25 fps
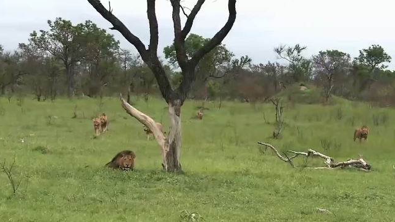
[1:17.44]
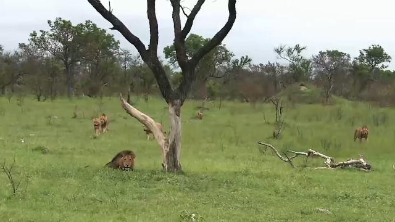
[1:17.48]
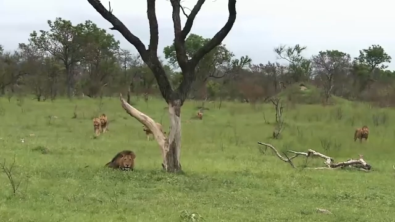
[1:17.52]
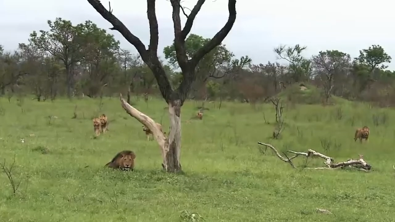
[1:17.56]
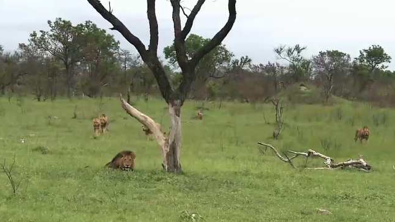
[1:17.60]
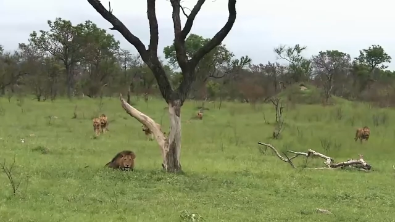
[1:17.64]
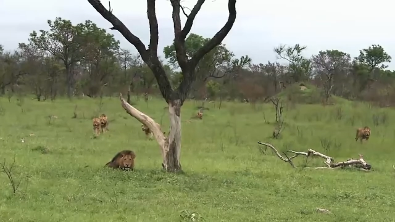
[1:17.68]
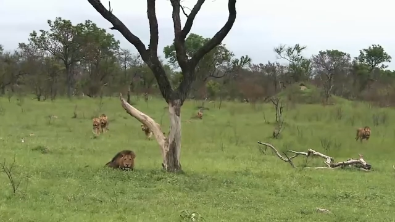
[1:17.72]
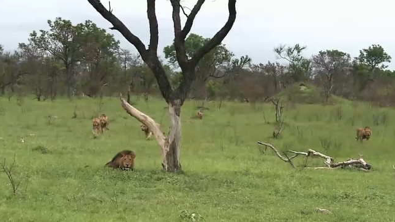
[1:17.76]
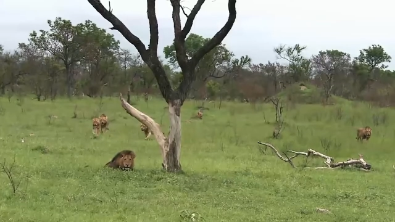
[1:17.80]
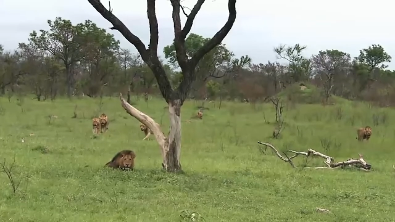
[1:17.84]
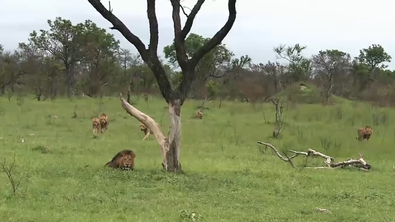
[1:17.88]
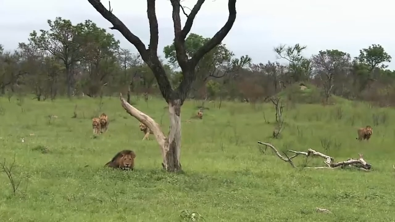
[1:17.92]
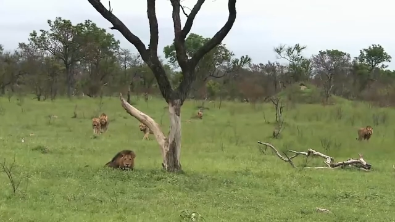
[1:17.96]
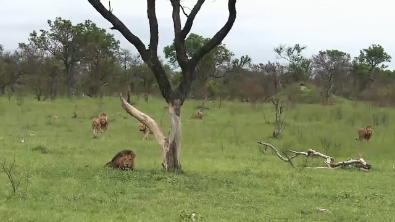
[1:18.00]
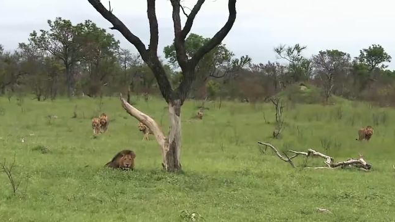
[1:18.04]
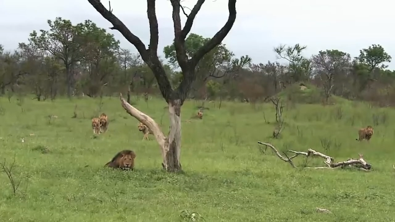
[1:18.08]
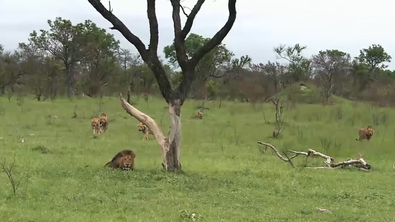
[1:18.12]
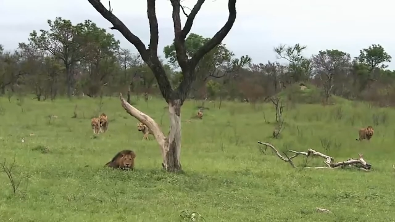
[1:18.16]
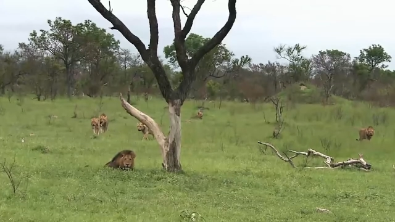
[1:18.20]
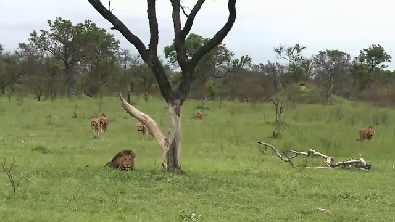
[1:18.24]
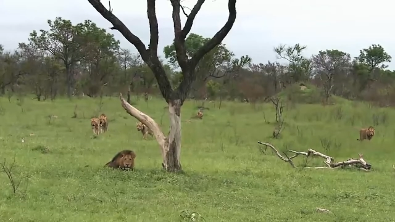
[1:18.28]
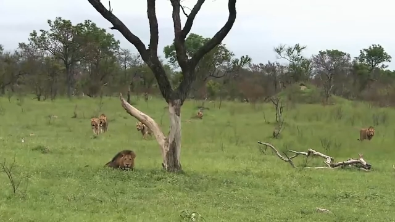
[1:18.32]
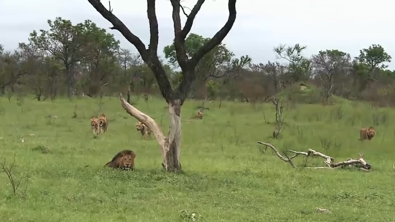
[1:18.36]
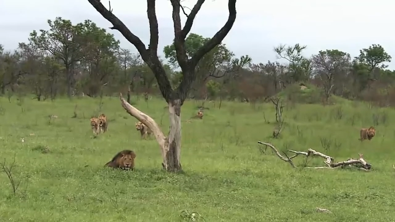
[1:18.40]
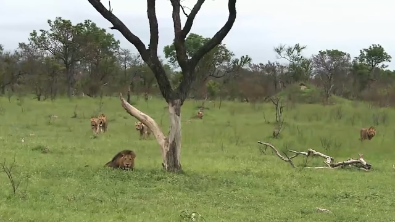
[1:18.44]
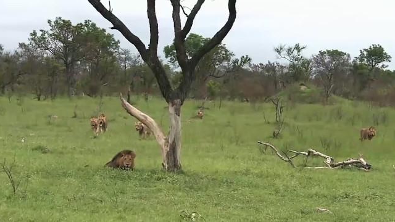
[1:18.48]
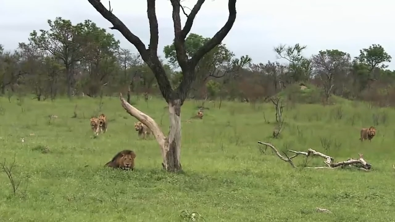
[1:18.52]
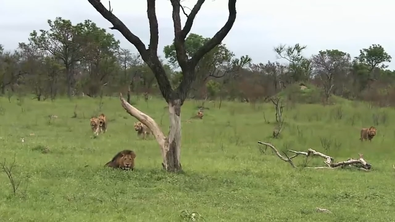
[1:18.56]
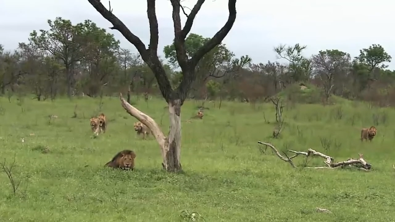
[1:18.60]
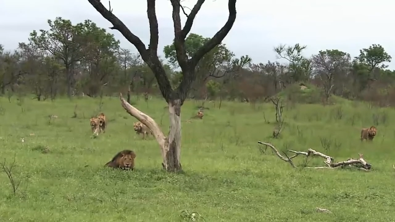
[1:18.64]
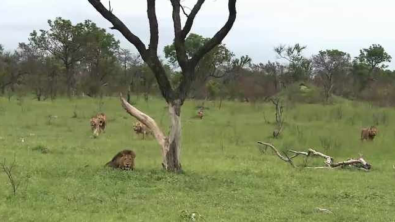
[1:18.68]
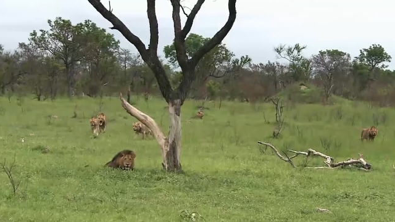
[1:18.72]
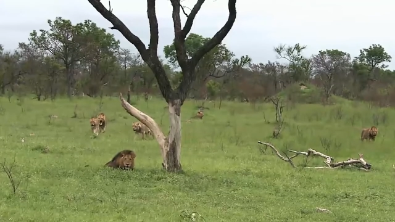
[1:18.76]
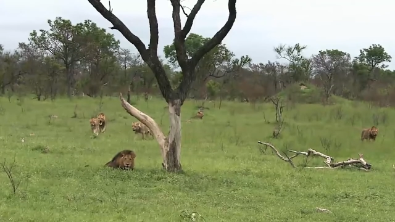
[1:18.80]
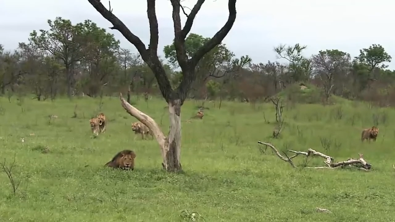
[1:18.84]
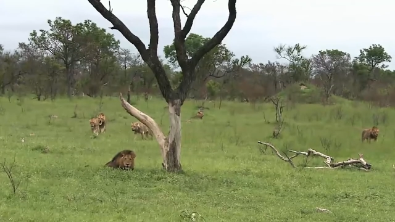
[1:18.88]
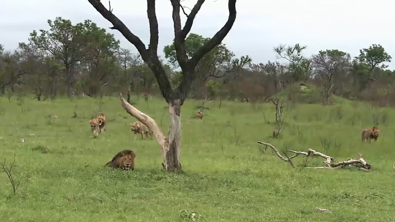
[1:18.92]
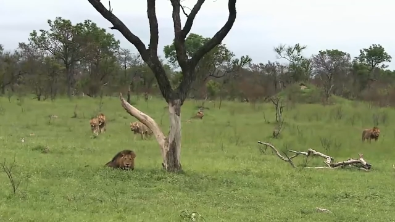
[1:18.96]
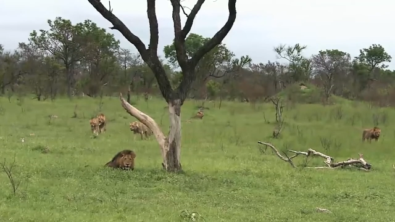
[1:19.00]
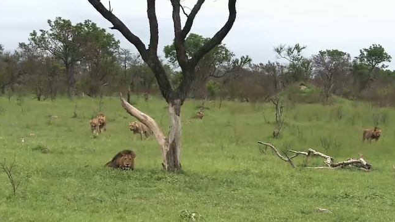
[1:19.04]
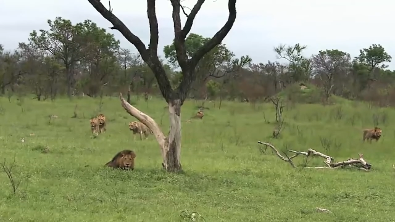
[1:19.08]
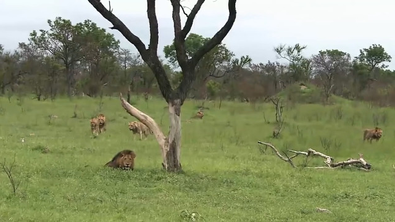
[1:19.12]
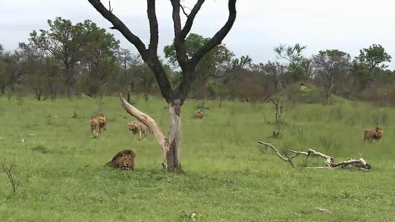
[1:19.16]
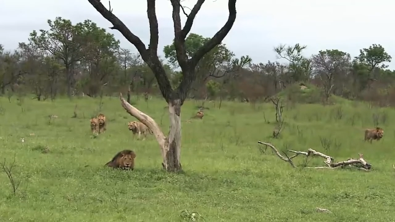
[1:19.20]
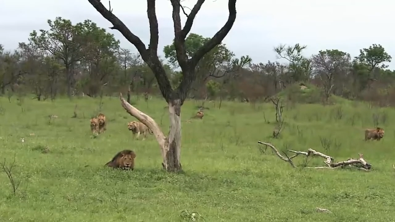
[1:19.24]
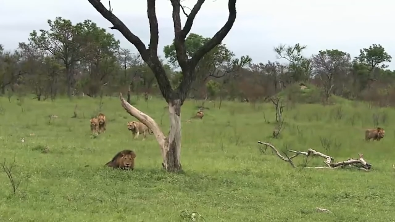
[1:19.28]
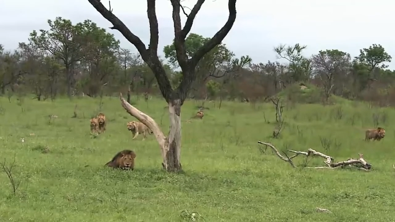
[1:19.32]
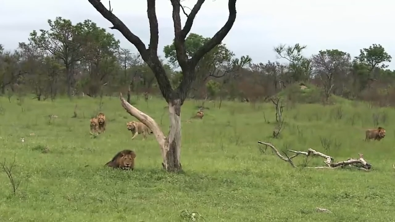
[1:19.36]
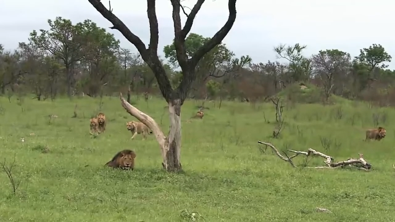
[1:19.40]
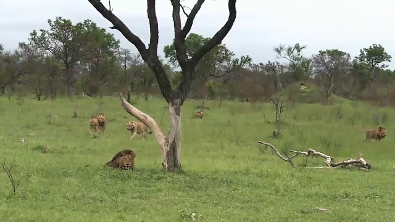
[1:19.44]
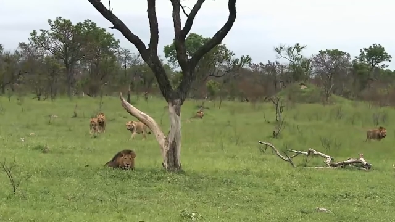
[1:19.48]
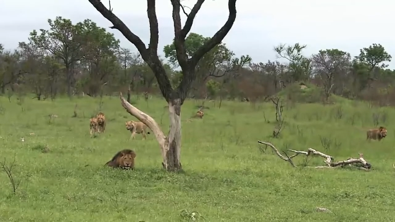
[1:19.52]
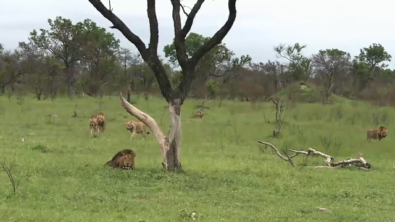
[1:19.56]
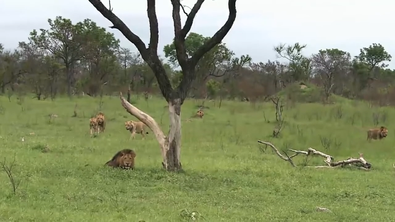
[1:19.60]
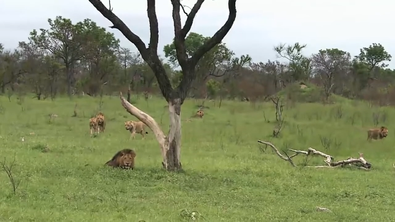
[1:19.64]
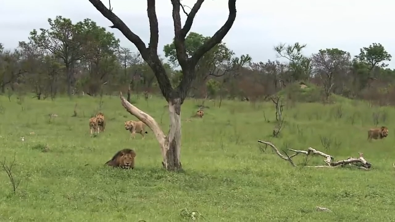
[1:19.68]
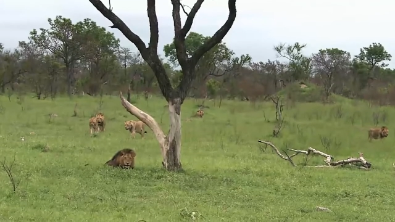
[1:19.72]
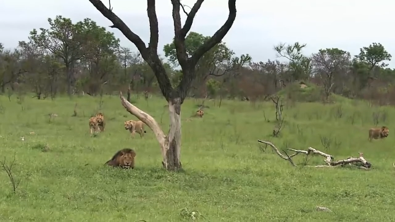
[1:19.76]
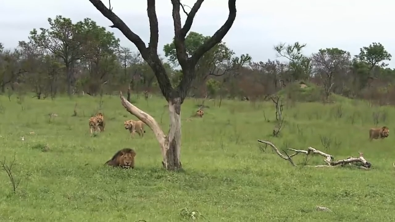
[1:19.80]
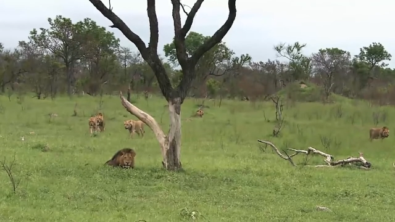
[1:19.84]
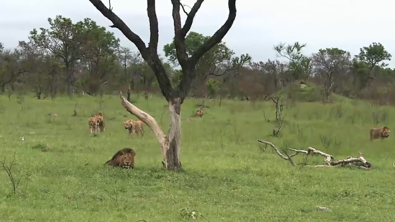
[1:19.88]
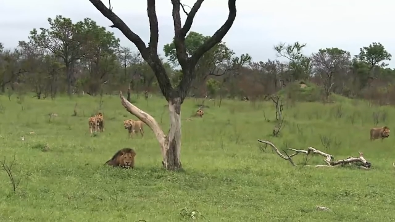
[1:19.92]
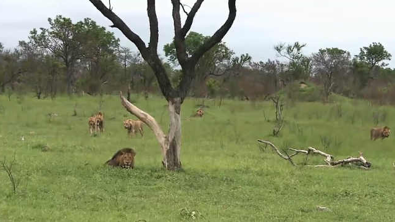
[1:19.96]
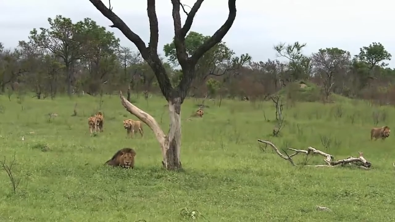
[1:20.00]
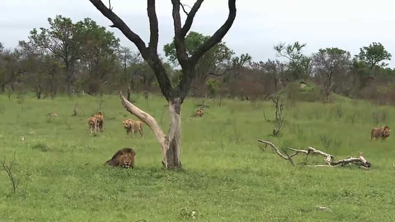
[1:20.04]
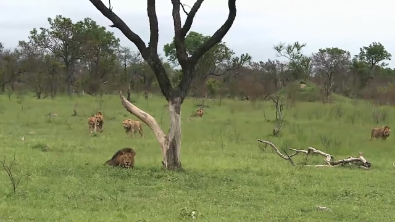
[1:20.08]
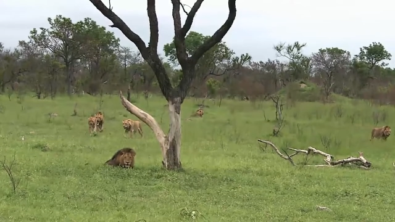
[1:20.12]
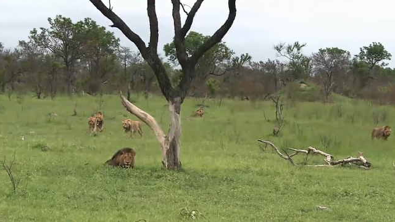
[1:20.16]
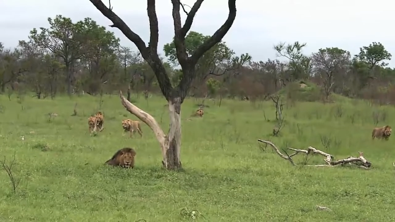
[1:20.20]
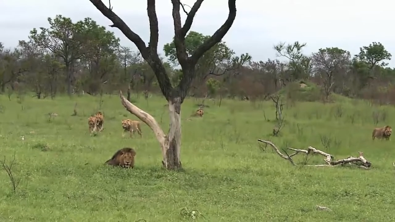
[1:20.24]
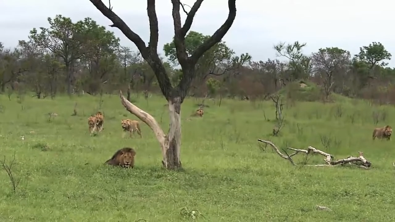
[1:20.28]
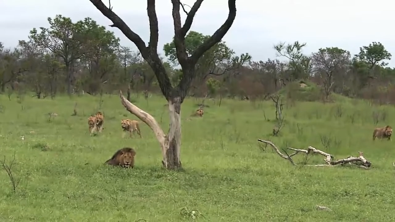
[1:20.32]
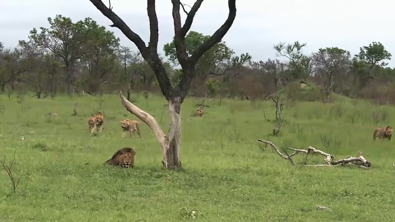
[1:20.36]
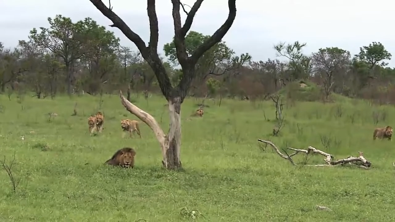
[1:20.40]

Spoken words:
Nobody's mouth can be seen.